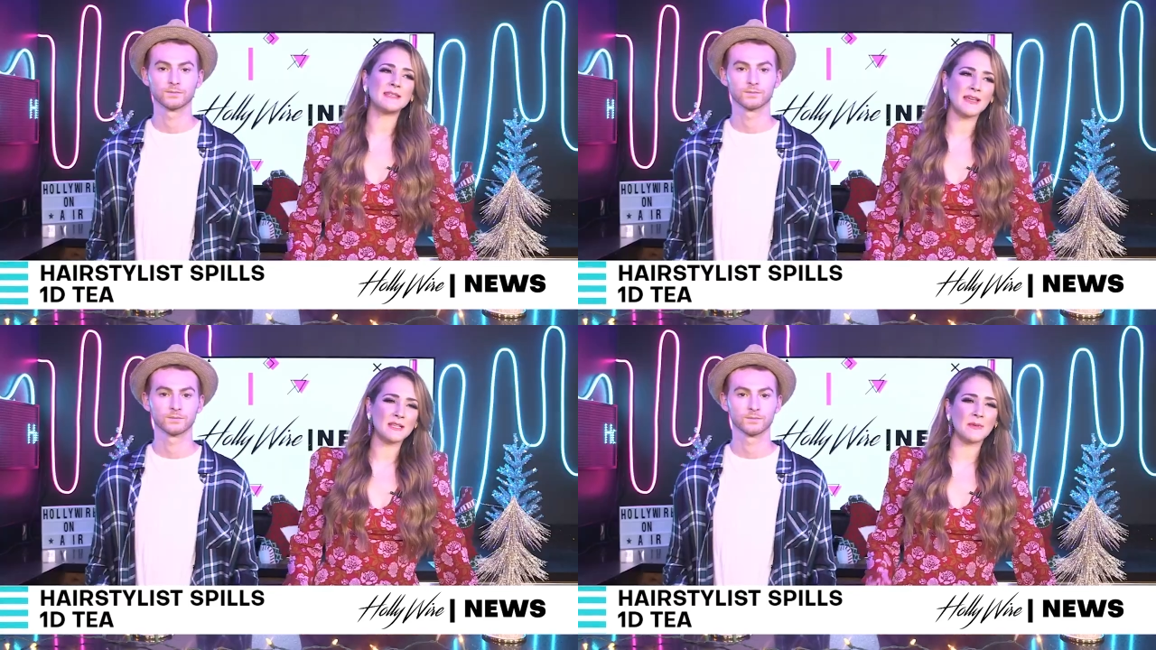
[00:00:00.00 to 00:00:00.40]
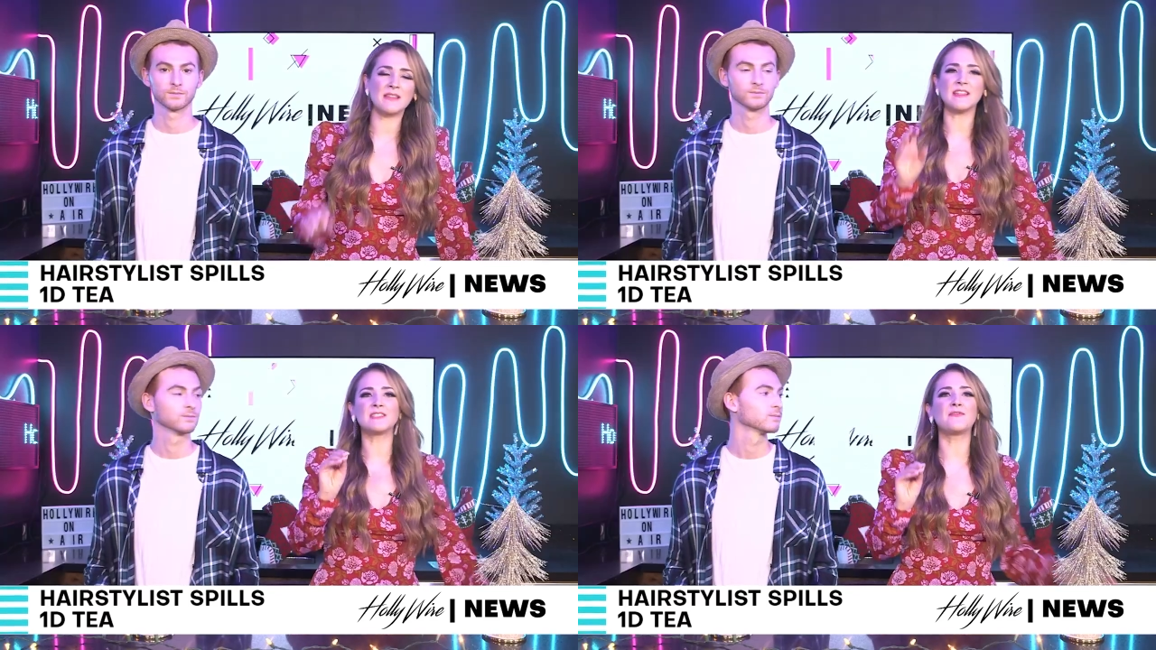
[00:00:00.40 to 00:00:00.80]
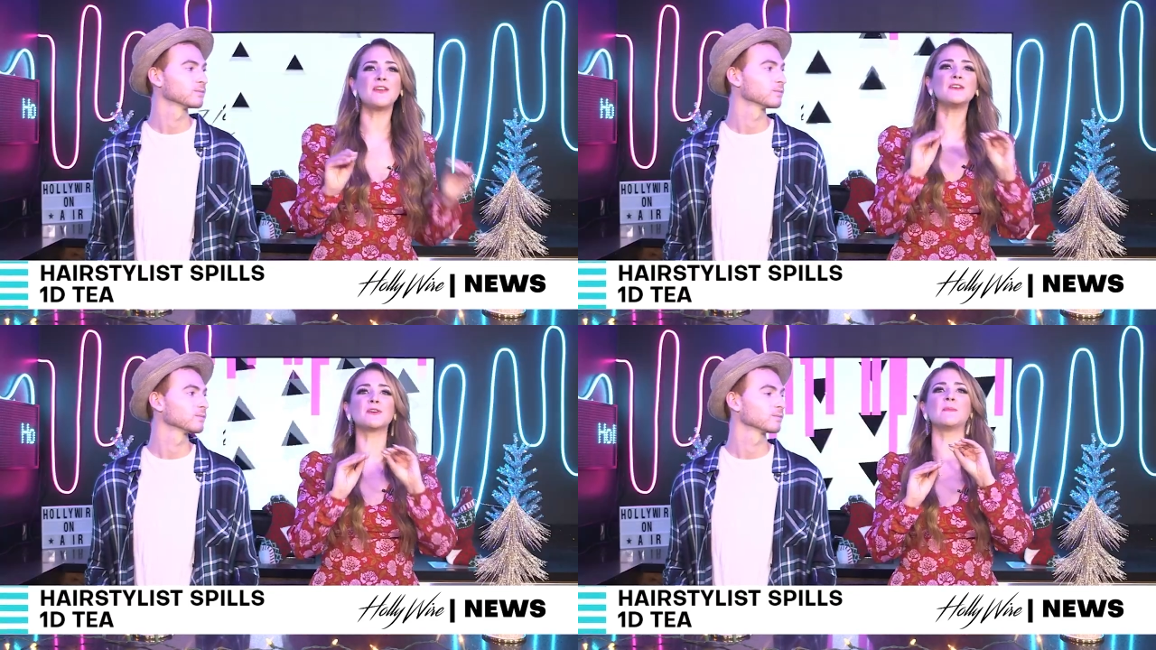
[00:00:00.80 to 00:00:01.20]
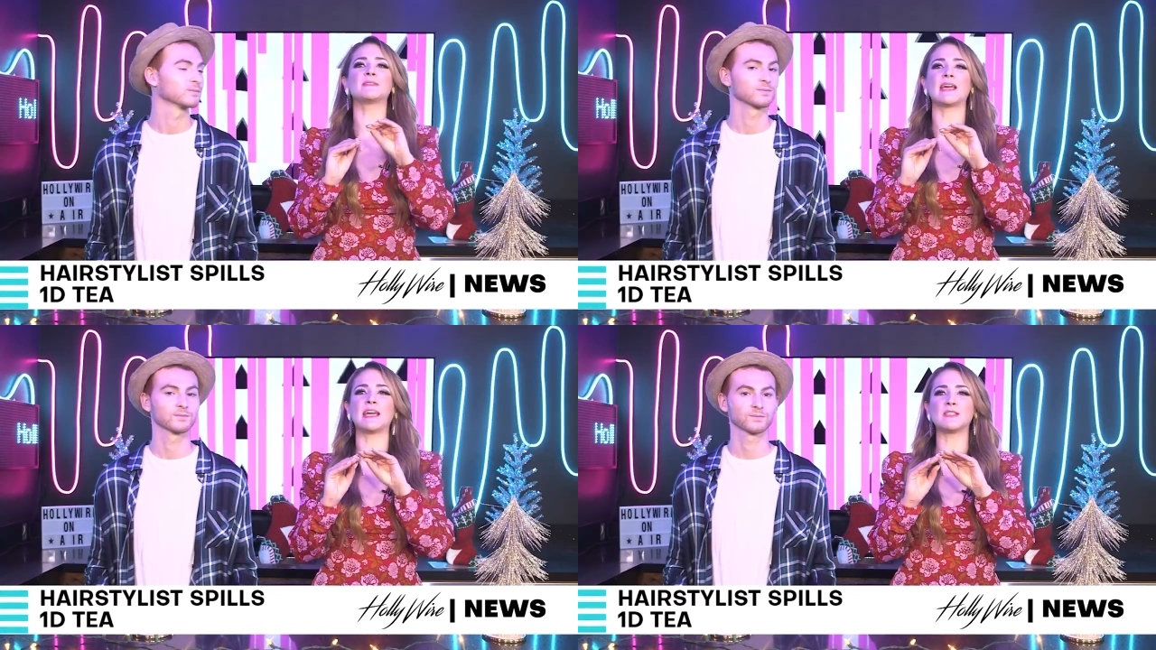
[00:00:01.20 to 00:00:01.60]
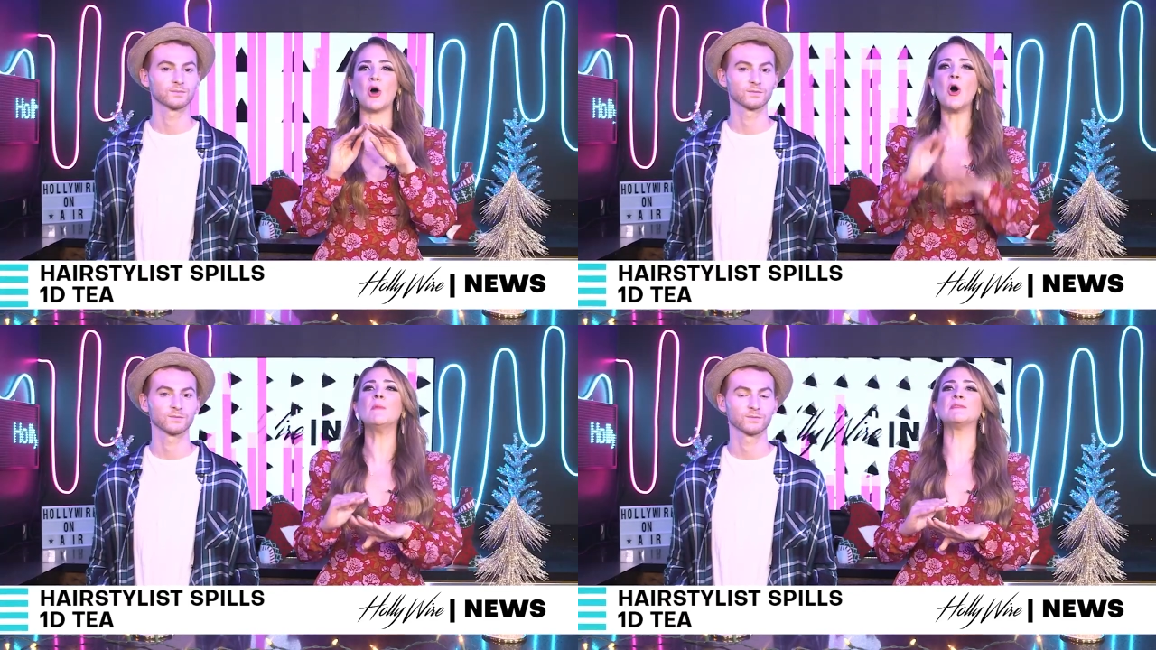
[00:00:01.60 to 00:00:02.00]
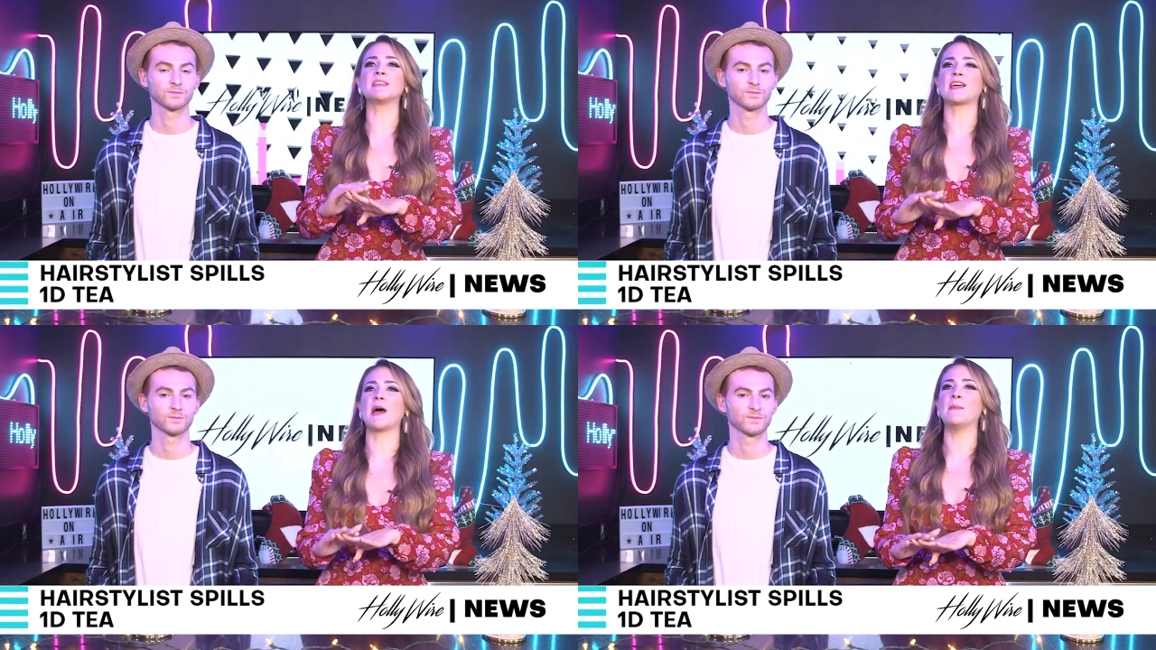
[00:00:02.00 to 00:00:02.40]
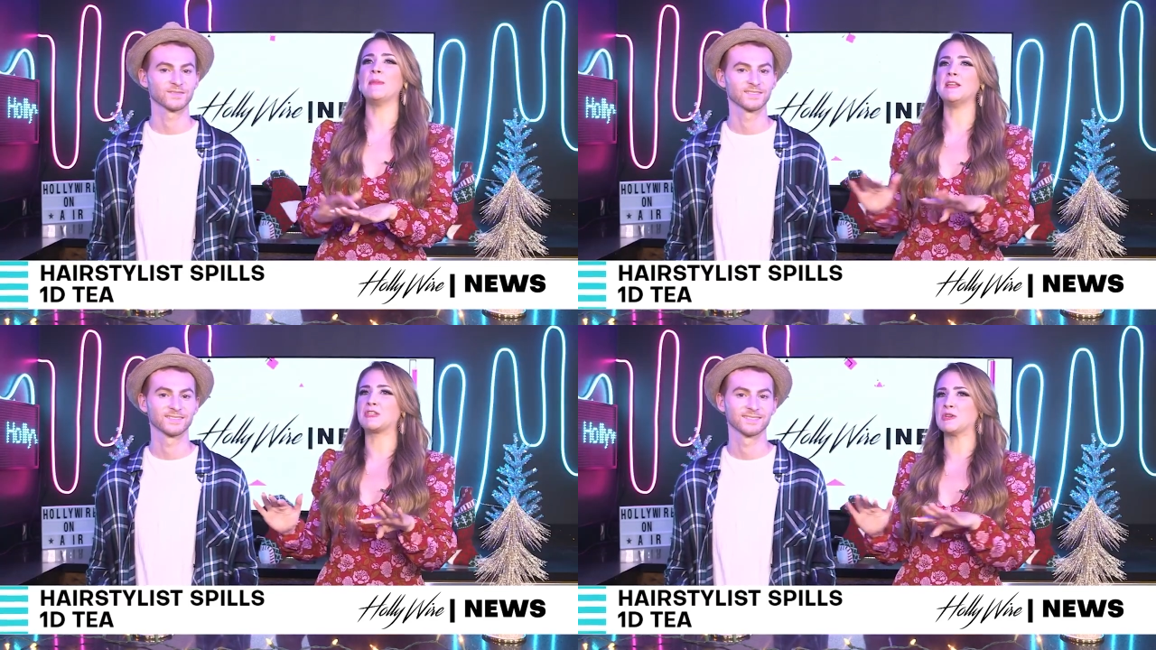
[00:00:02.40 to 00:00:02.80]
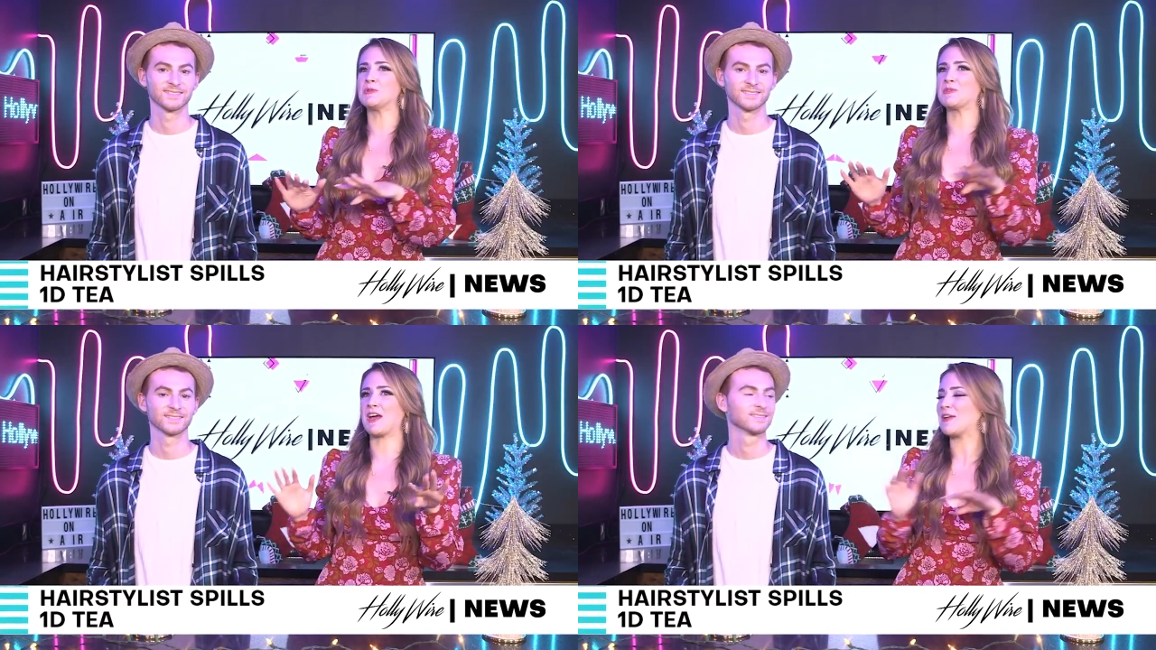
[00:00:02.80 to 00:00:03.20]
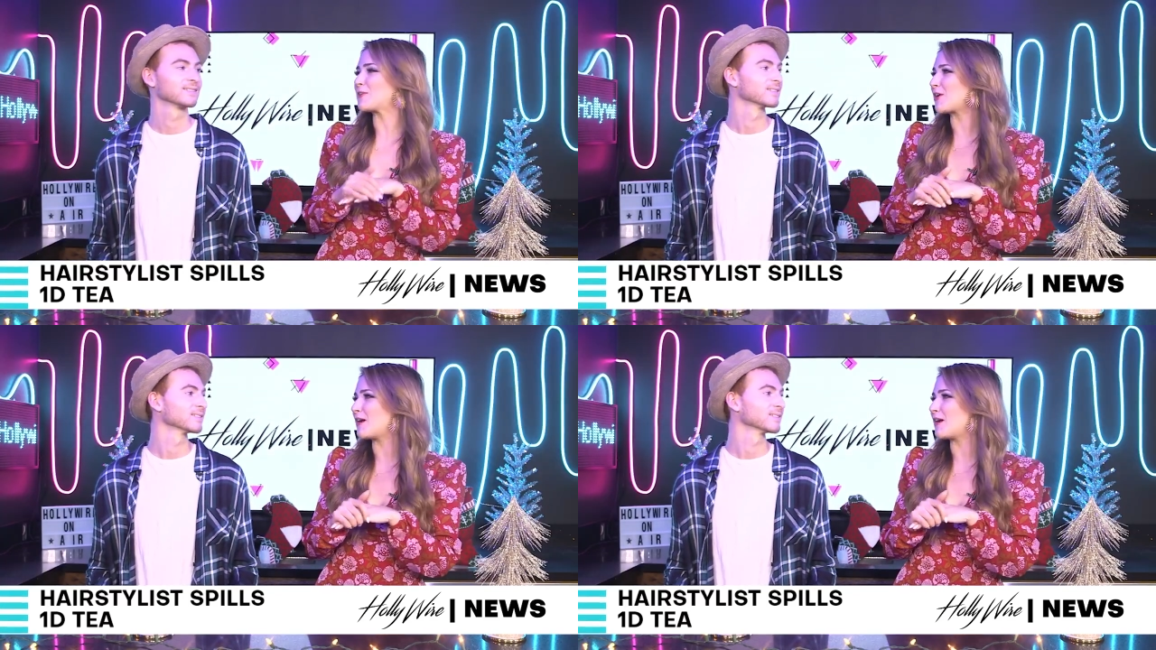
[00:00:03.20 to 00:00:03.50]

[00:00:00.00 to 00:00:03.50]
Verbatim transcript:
Speaker 1: want to say this, but this feels almost like, it's almost like a Me Too category,